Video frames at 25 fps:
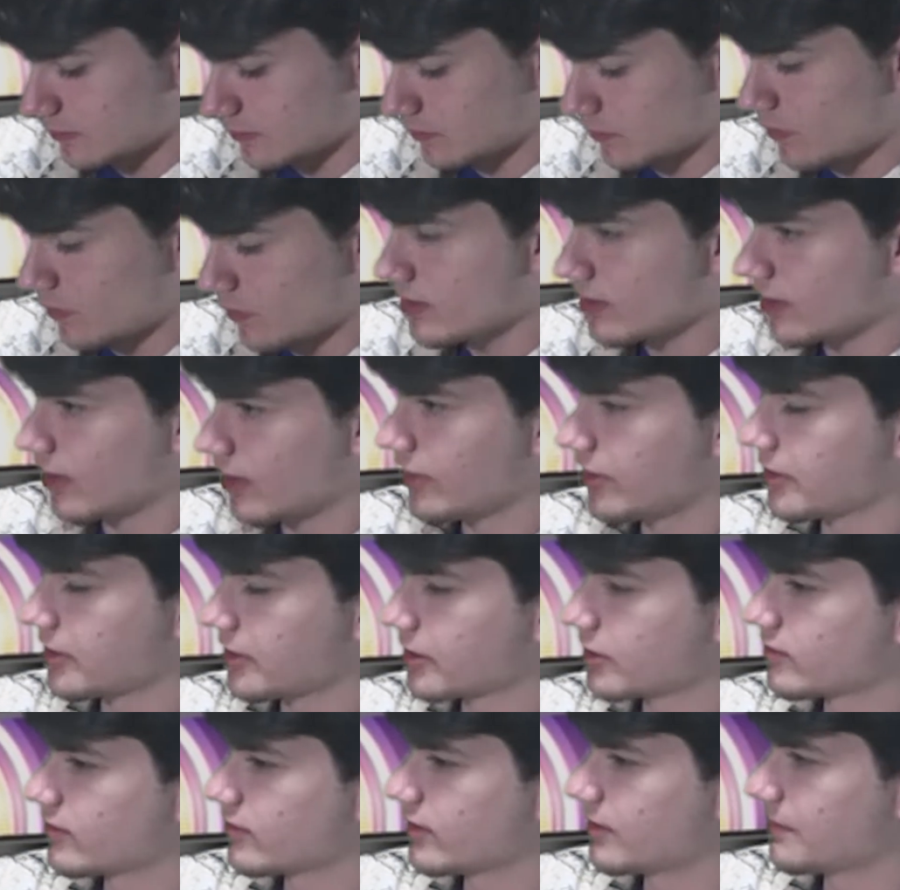what other
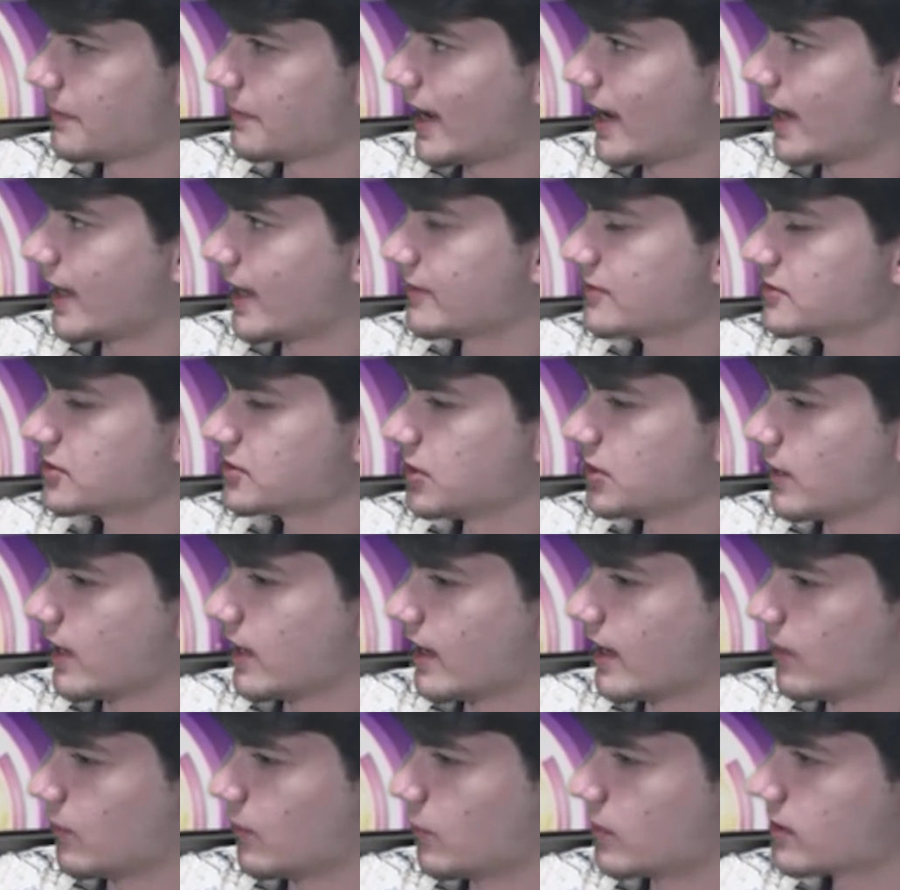career paths do you
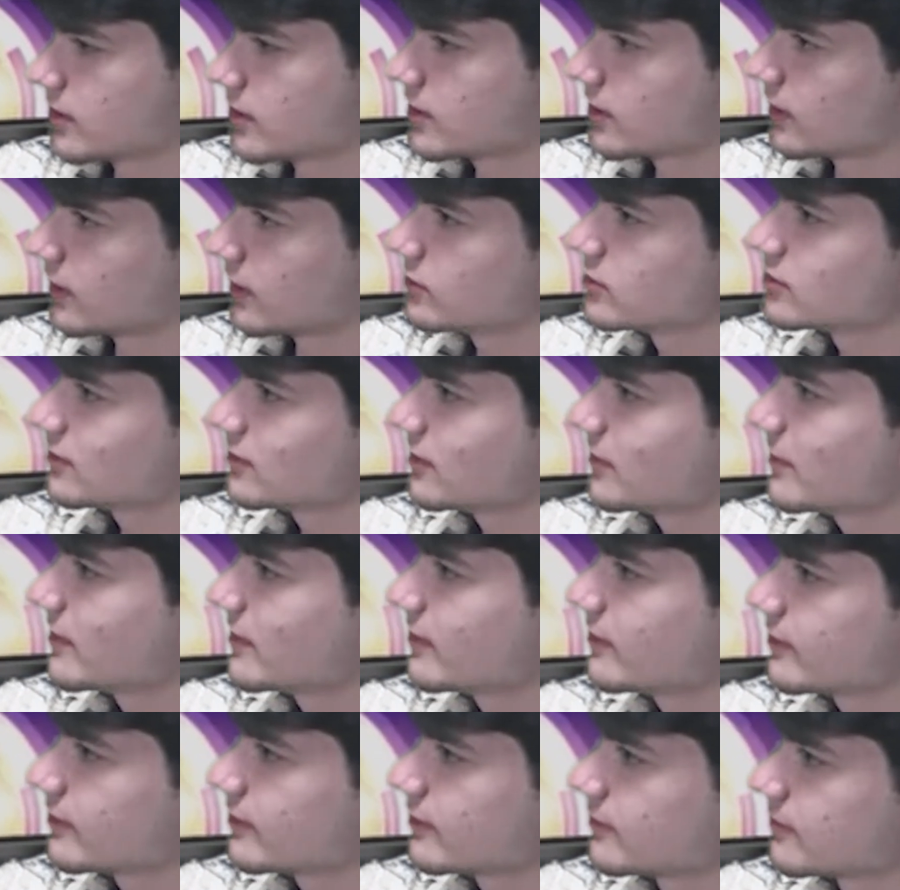kind of work closely
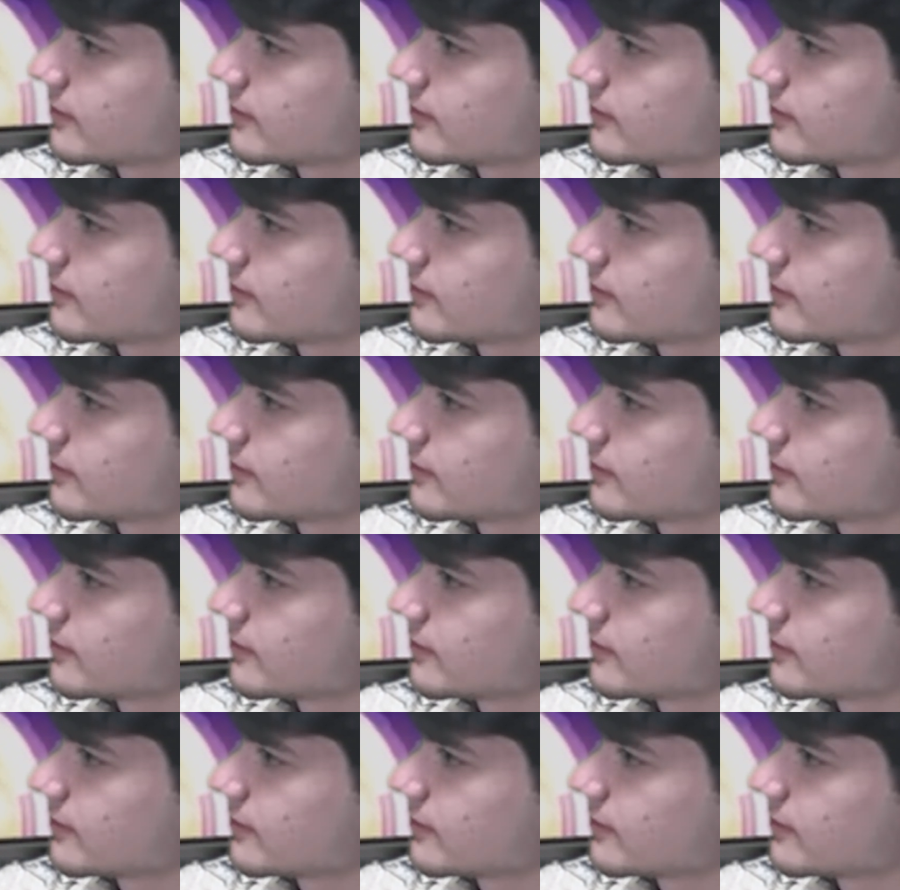with?